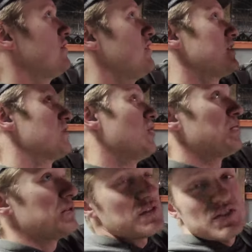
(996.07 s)
I like the
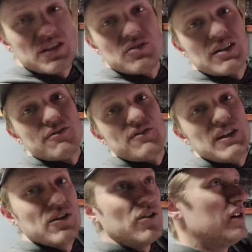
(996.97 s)
open ceiling
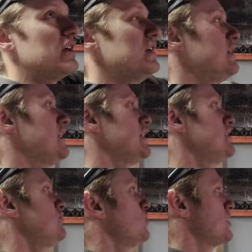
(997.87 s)
feel, and I
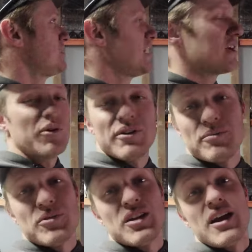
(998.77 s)
didn't want to take away
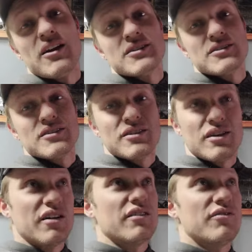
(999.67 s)
from the
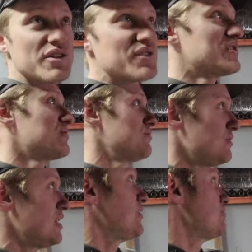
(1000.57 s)
character of this,
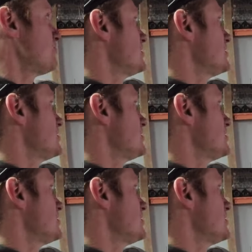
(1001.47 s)
you know,